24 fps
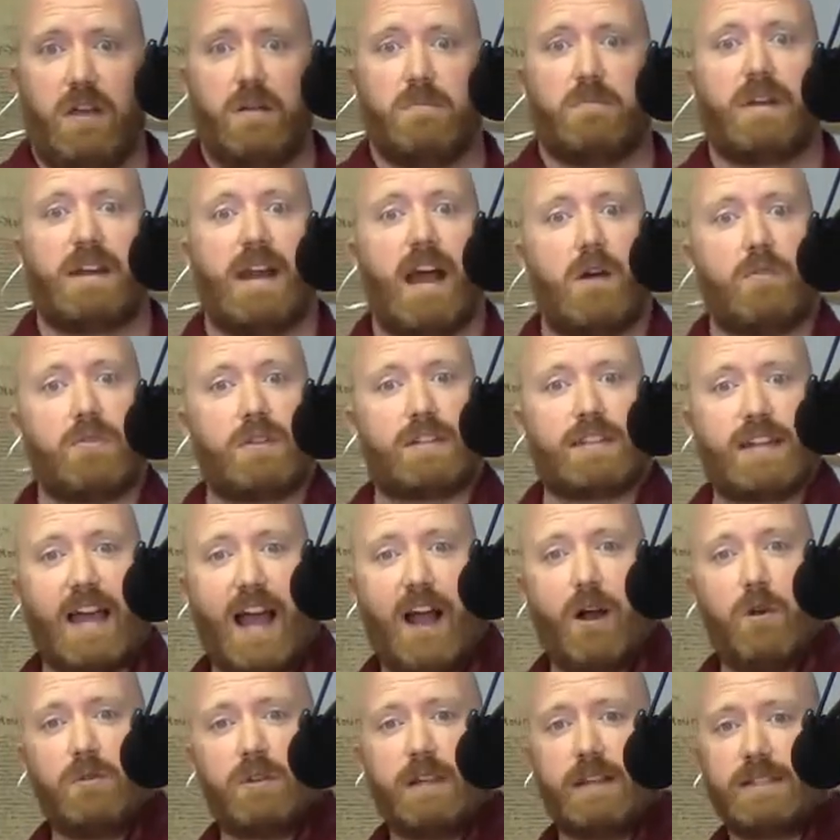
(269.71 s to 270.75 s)
But now the
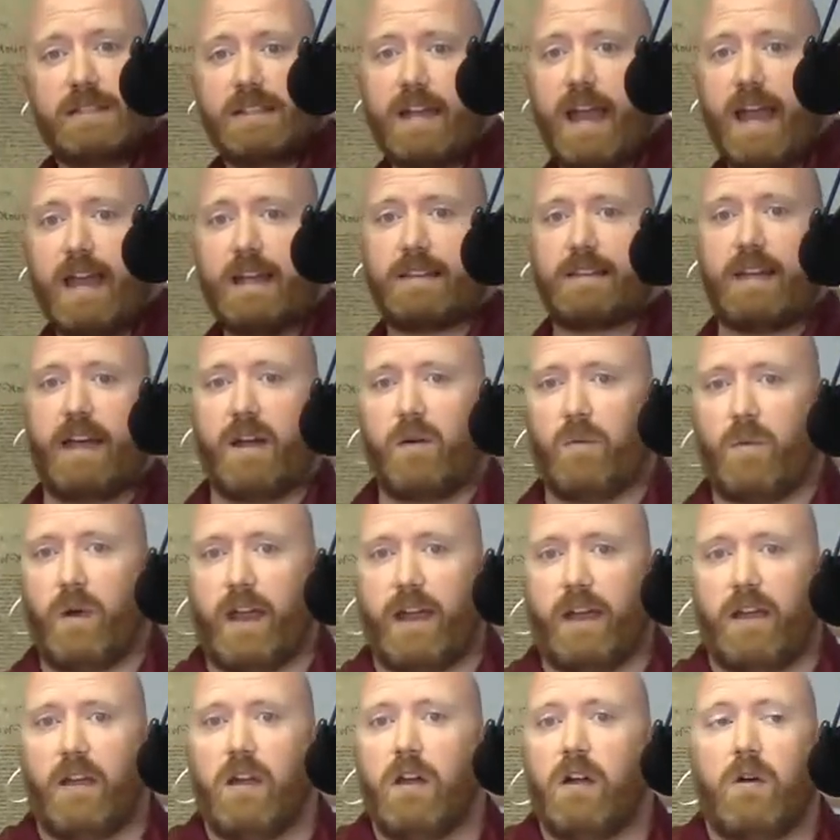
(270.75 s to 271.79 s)
town gets to act that
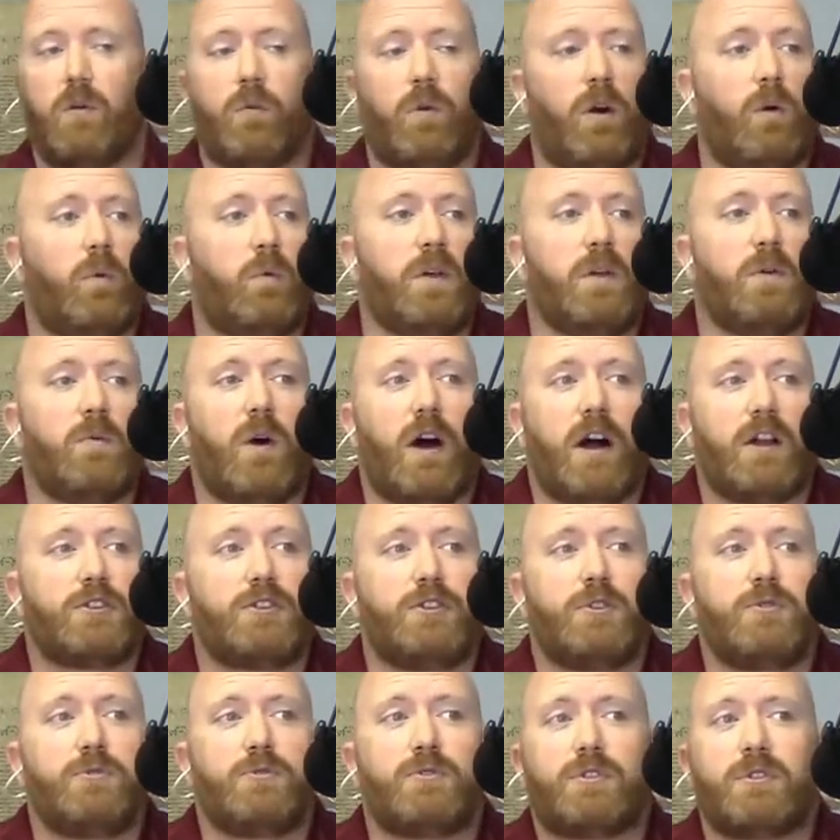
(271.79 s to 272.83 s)
way. Well, we want
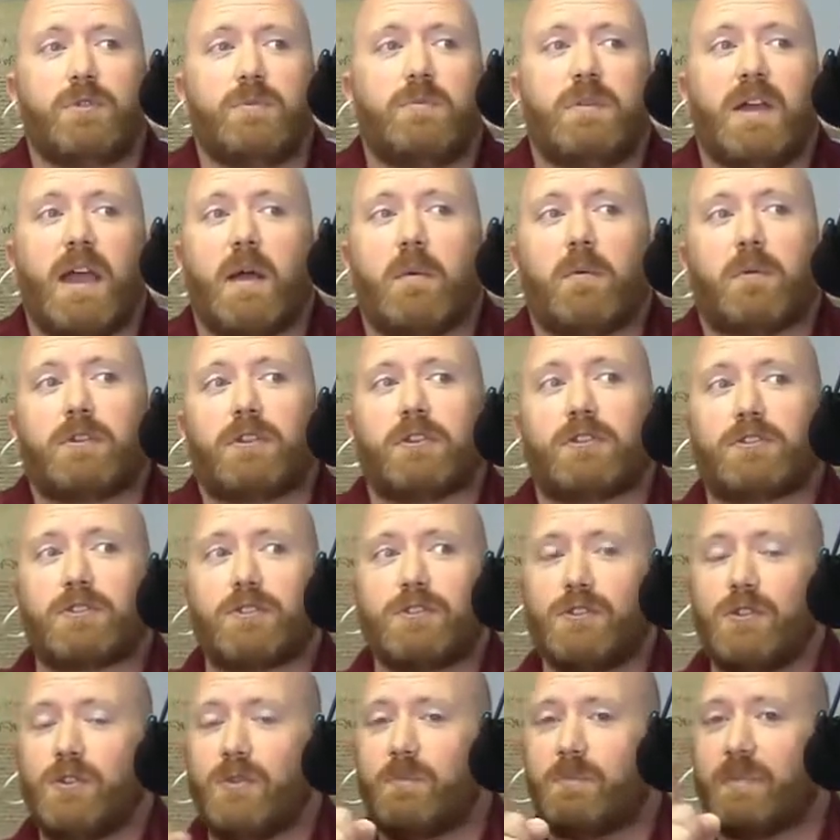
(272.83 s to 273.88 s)
you to be able to
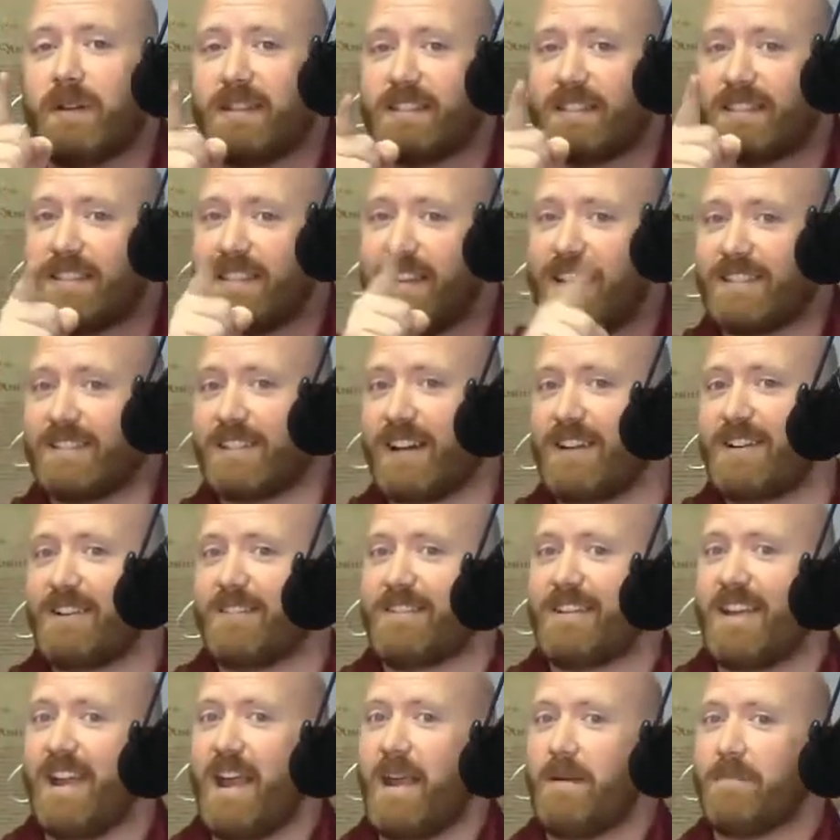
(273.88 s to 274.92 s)
snoop and snitch on
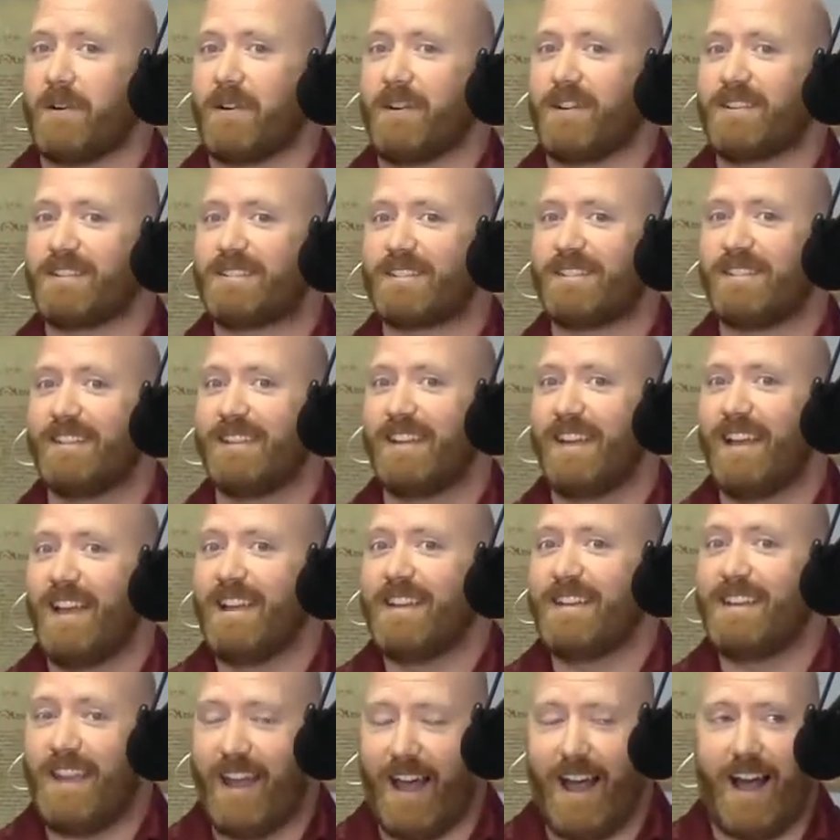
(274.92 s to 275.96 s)
your neighbors.
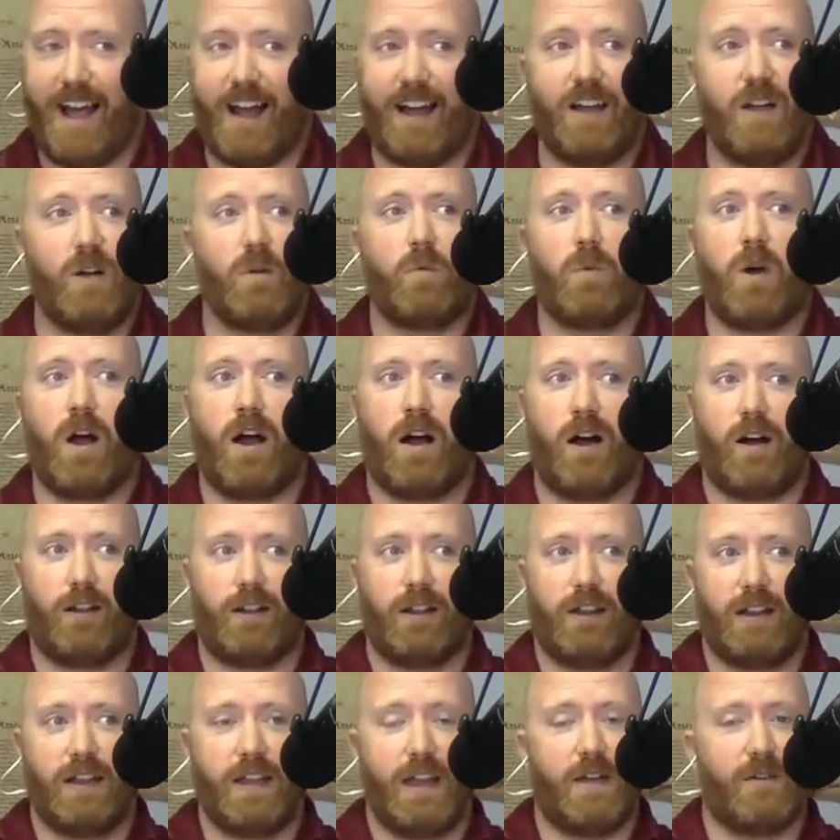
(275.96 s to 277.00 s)
Yeah,
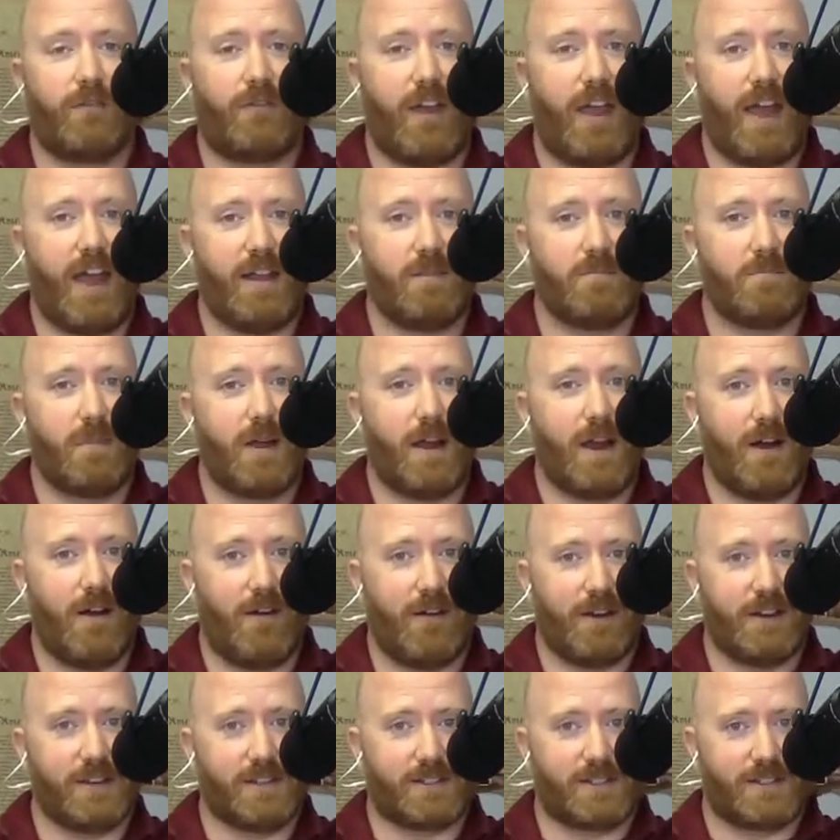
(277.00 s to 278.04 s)
well, if Aunt
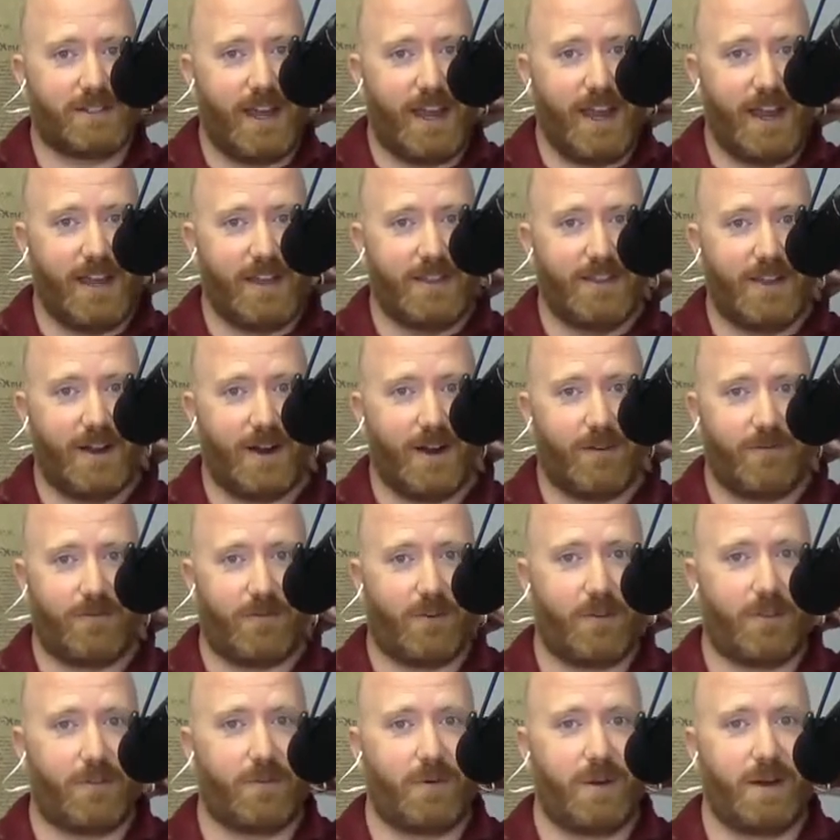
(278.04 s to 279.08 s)
Mary's staying there
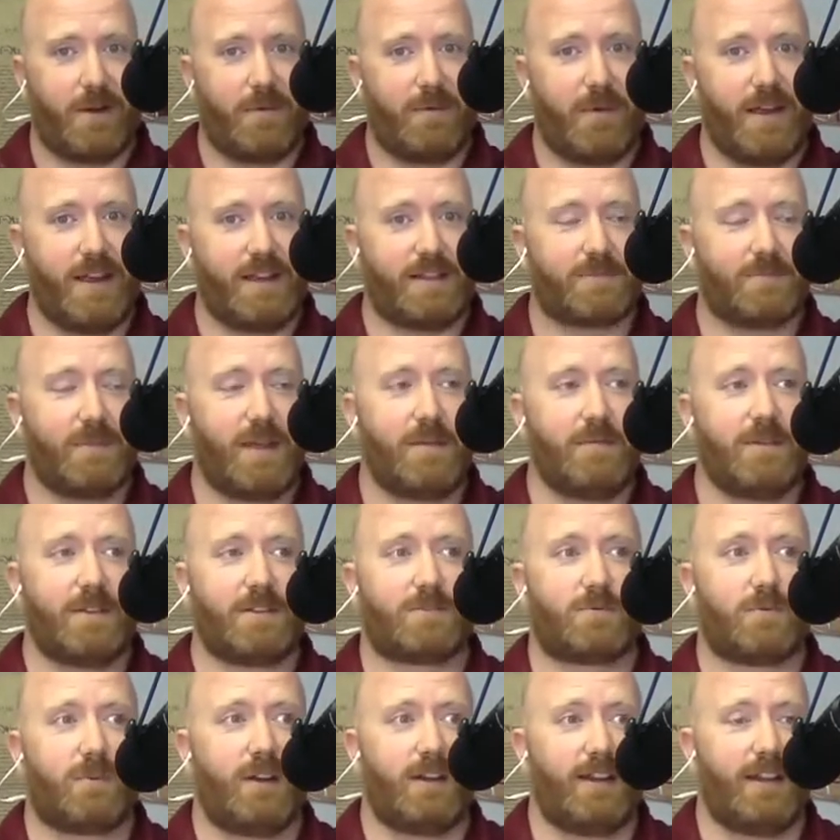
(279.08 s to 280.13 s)
for 3 weeks, maybe
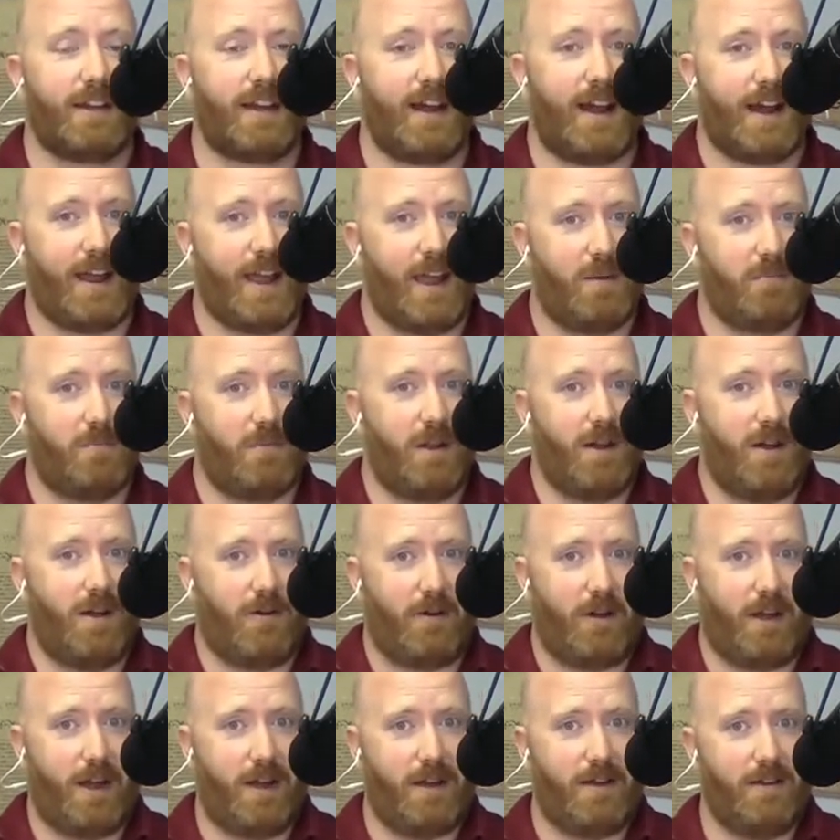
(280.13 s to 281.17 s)
it's really not Aunt
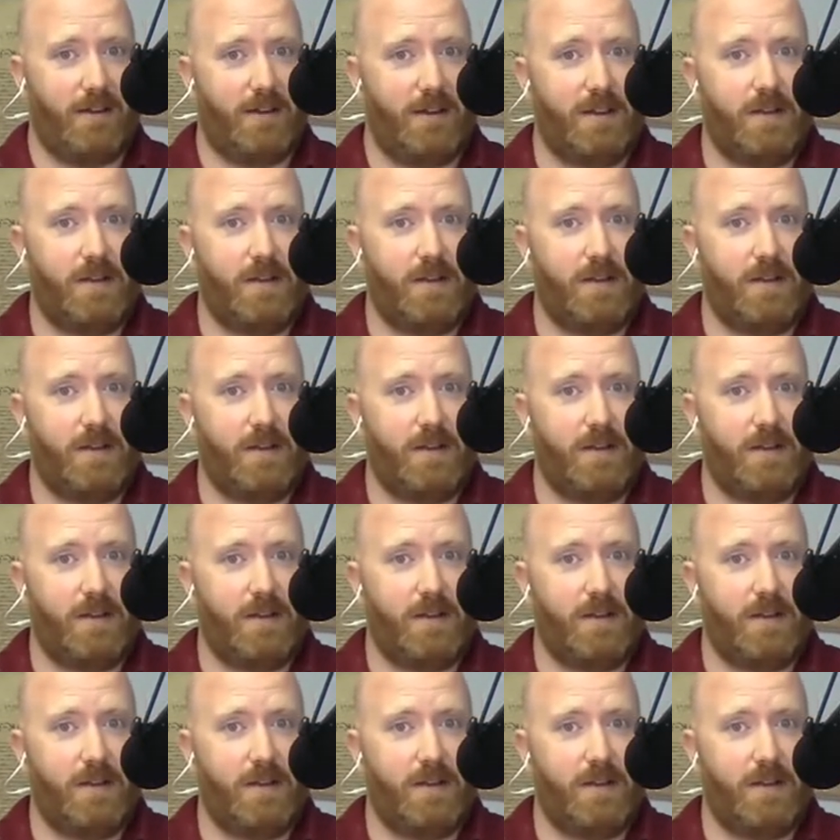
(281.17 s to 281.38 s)
Mary.